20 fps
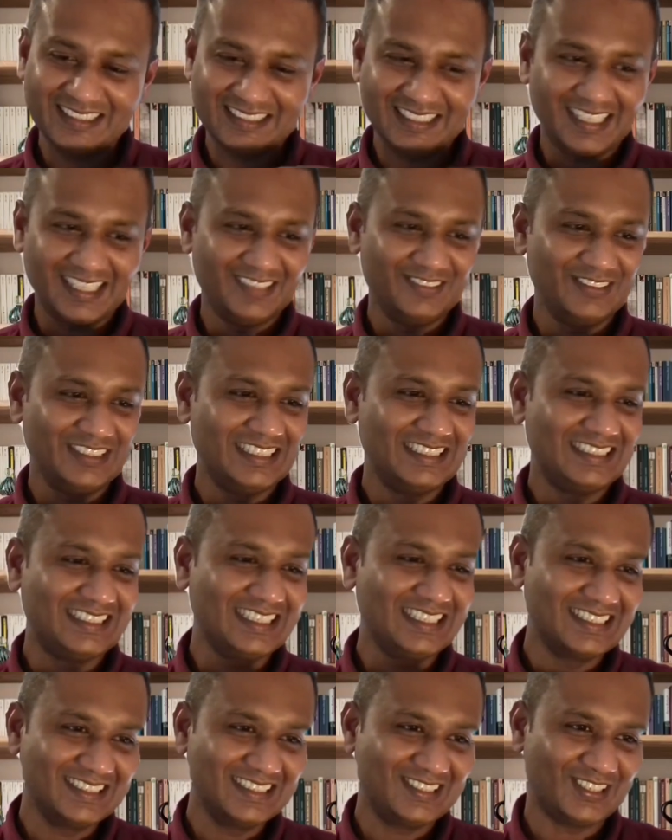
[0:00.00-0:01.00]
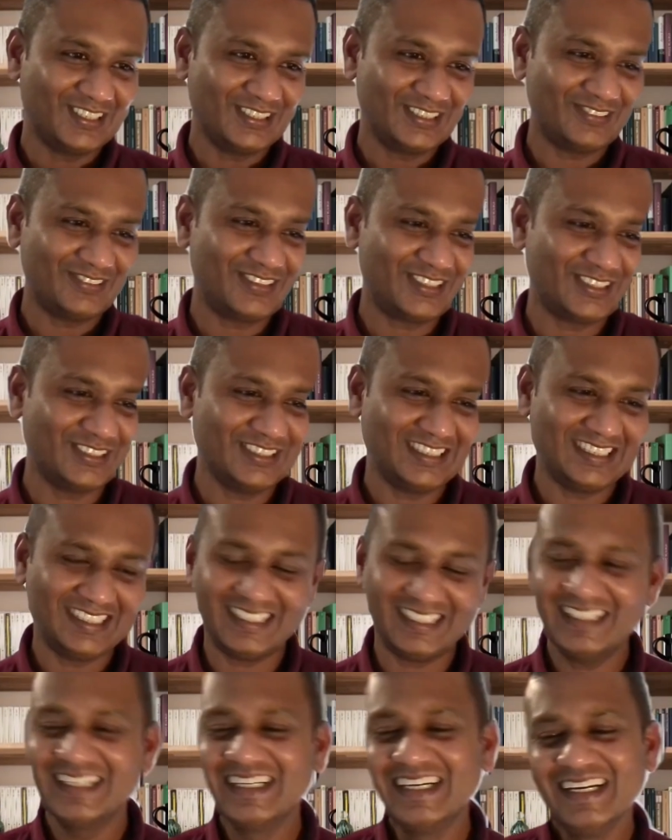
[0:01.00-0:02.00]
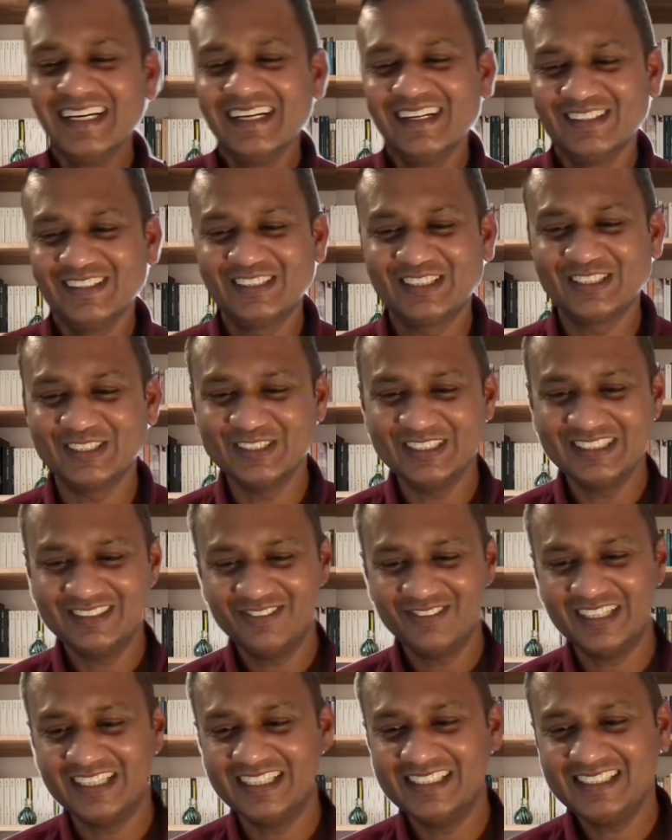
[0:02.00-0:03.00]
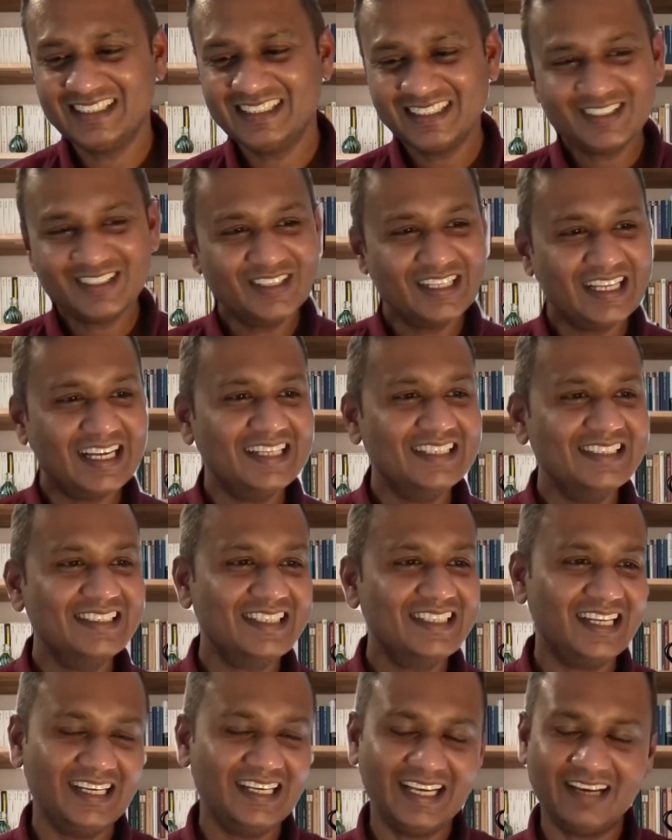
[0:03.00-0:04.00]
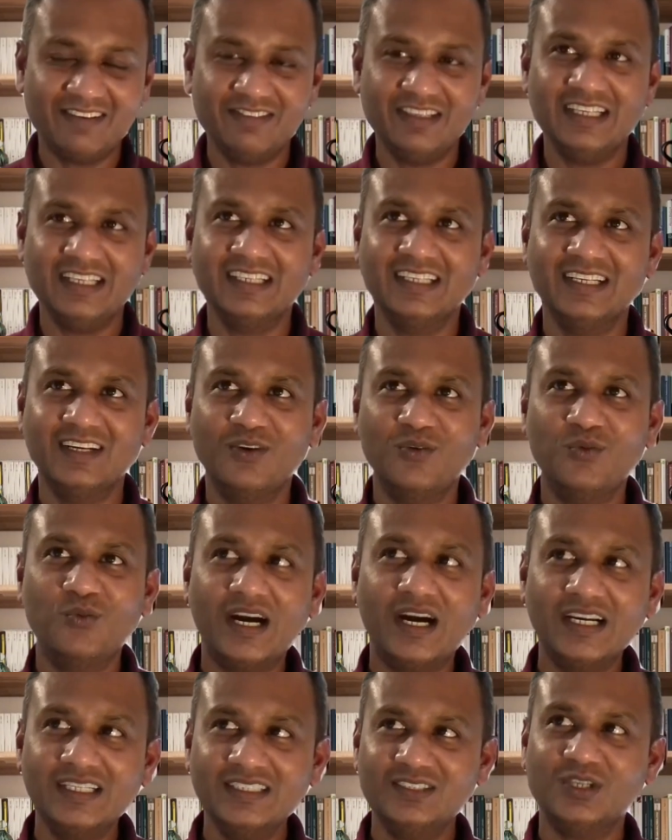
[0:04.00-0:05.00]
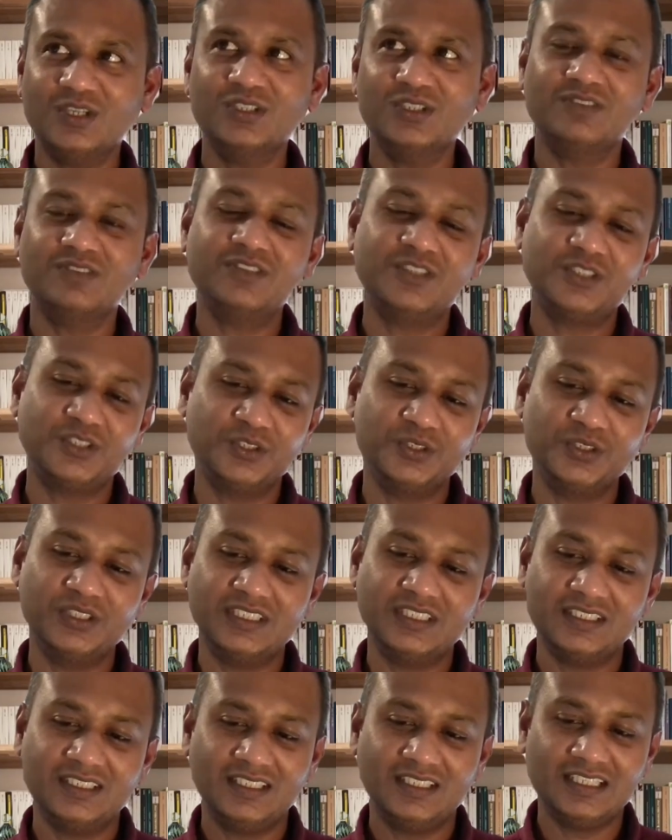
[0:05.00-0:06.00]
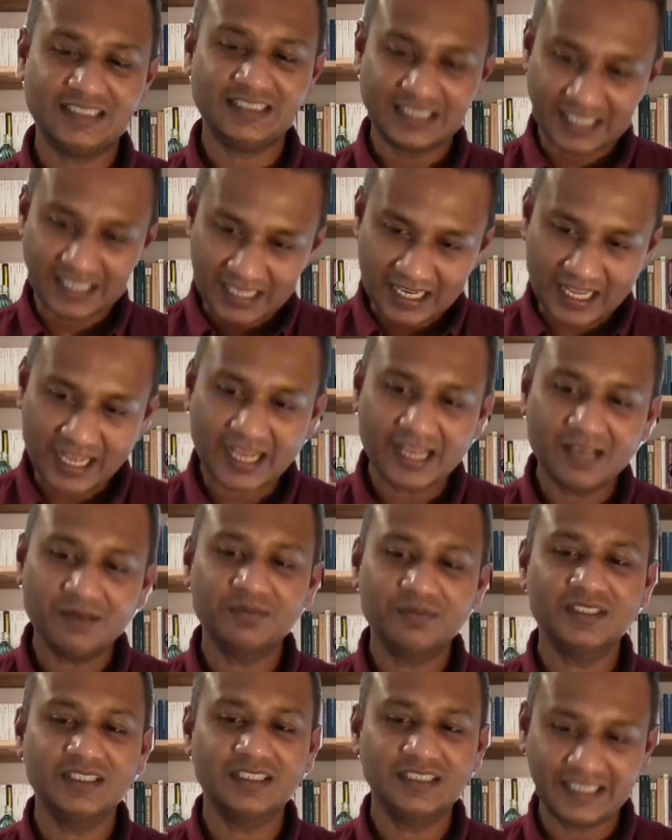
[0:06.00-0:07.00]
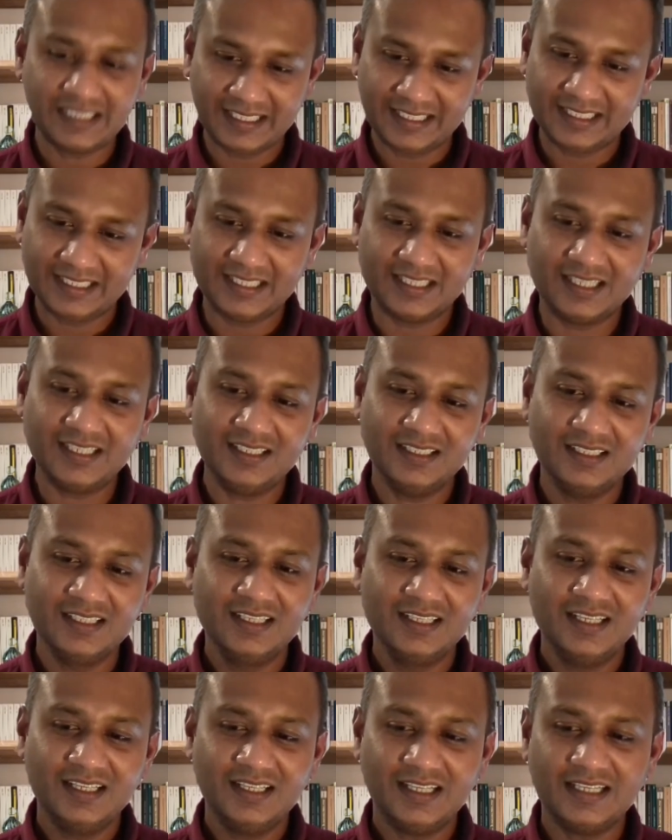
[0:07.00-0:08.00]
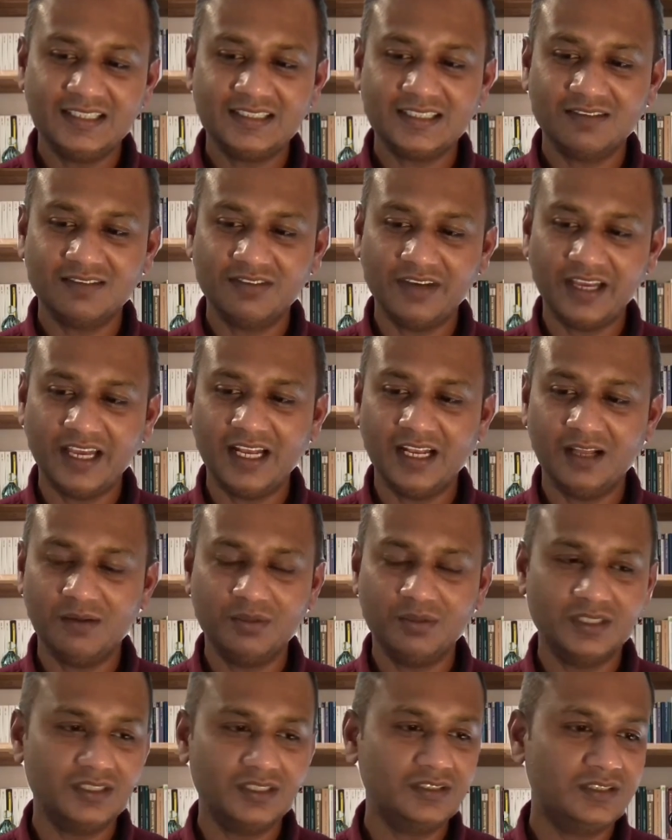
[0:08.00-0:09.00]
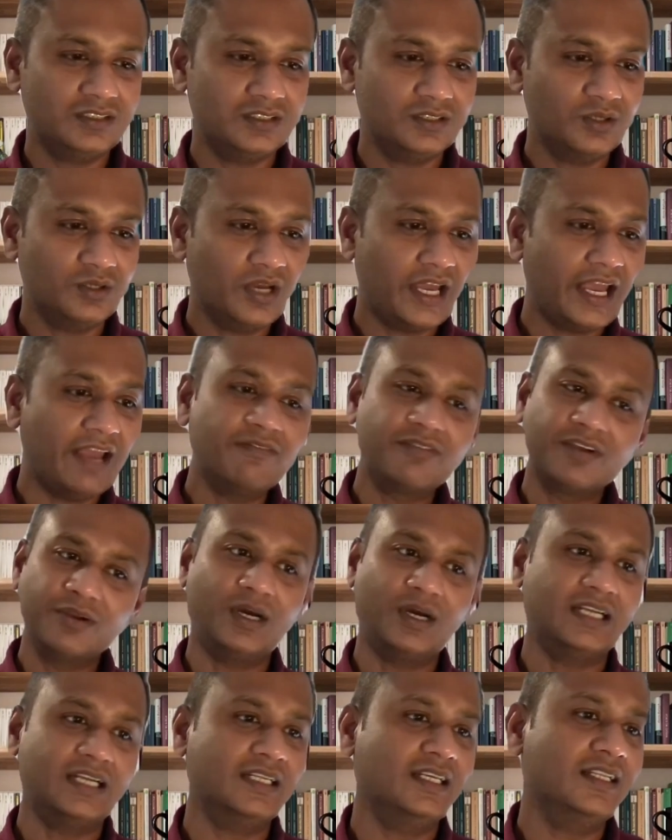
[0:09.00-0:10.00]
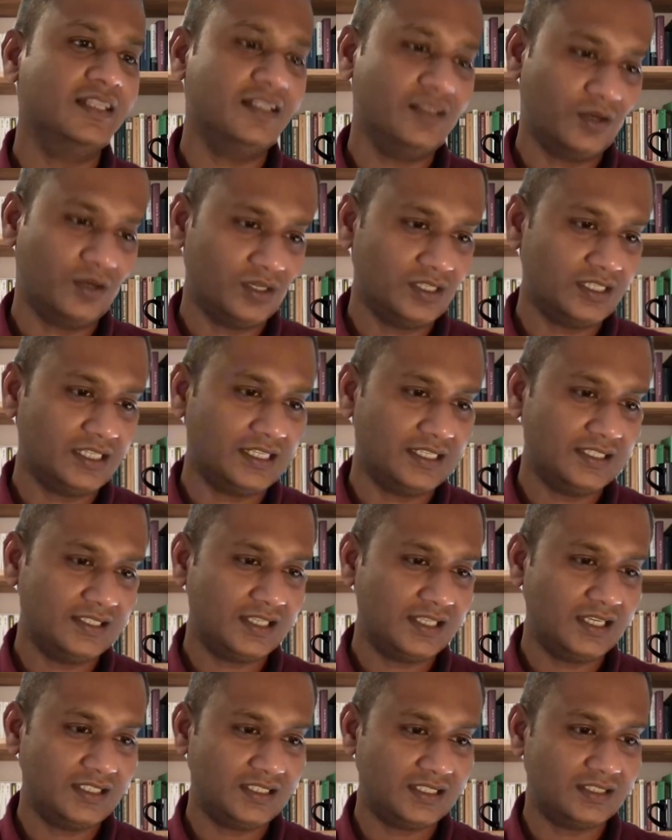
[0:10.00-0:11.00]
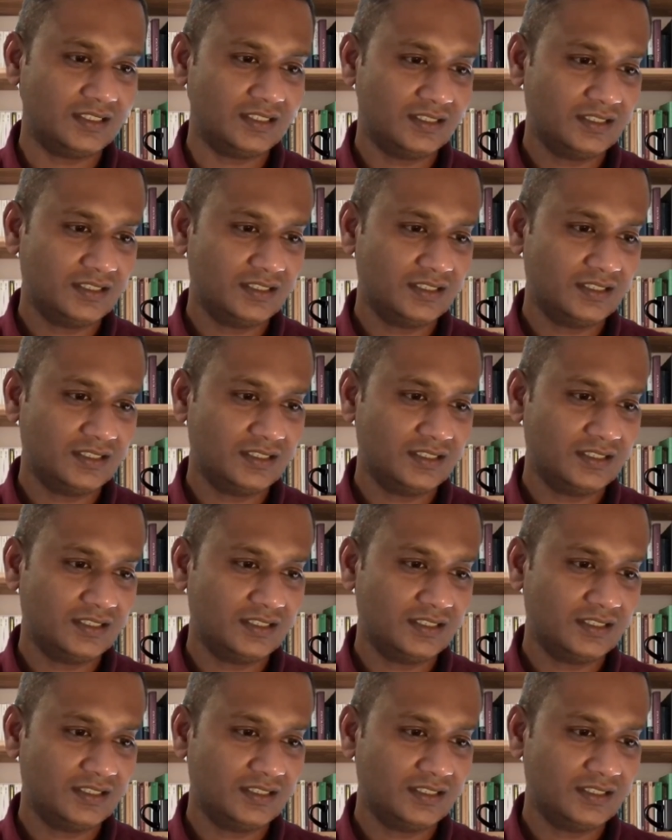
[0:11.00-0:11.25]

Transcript: start with the single source of truth first. So that is like having one source of truth that's reliable data that's available to everyone in the organization.